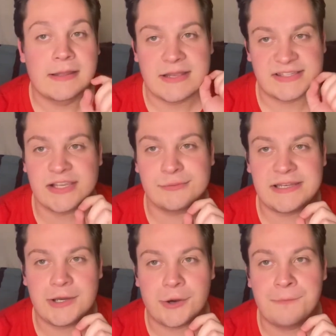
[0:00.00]
Because as we
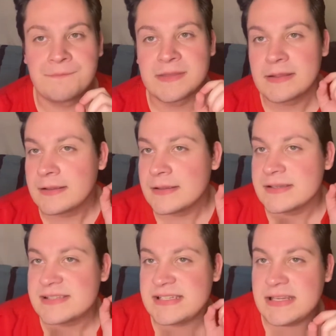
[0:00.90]
know,
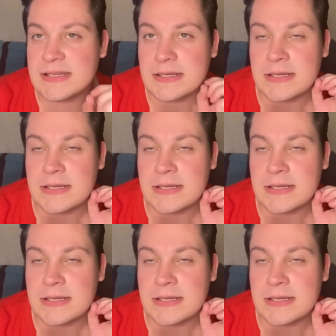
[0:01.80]
the